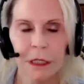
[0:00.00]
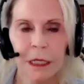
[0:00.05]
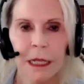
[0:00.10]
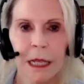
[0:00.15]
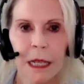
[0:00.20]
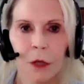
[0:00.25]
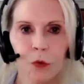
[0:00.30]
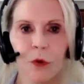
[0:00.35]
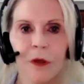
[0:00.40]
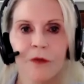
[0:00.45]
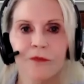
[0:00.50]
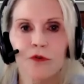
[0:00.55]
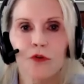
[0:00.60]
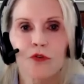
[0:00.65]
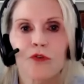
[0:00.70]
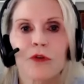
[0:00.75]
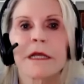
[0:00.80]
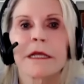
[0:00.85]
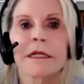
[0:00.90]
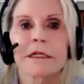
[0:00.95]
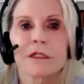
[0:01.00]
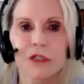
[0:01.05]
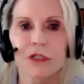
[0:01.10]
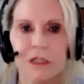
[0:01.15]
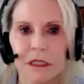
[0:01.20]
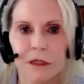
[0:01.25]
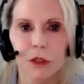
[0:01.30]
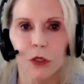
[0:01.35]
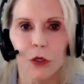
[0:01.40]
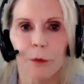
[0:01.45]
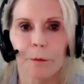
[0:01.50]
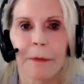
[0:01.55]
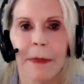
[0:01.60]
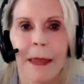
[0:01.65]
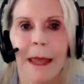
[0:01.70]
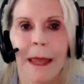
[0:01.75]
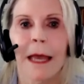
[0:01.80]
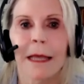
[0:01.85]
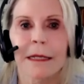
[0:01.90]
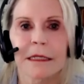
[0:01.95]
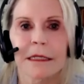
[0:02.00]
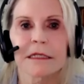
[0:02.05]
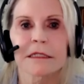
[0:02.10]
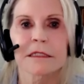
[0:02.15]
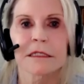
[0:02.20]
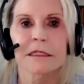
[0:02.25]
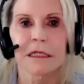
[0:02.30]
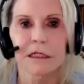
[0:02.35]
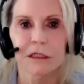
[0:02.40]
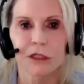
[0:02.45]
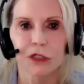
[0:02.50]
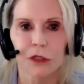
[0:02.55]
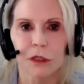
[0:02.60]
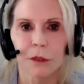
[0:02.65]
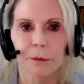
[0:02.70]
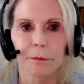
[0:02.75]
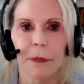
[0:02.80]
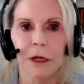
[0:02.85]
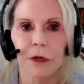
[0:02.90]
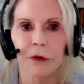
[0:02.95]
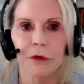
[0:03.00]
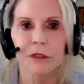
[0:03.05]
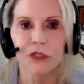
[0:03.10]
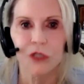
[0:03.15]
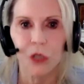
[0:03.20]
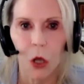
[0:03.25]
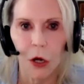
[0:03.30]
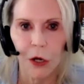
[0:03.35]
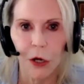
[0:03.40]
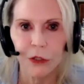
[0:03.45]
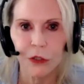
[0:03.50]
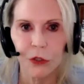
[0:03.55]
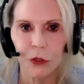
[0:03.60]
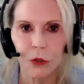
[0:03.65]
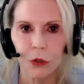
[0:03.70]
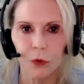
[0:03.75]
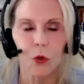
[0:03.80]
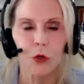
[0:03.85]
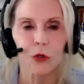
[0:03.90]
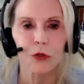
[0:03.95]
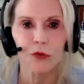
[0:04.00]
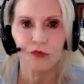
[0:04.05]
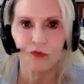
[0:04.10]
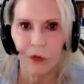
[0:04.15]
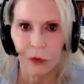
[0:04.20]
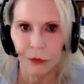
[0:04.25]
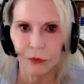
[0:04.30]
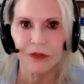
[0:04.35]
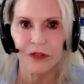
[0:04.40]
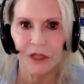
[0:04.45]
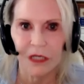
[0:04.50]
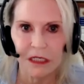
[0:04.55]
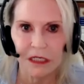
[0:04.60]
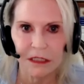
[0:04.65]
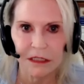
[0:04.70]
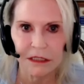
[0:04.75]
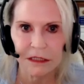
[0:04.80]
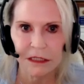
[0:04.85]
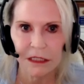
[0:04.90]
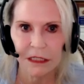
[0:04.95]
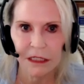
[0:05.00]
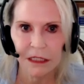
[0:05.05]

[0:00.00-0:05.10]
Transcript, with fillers: who have cringed in their bed listening to their parents argue or throw things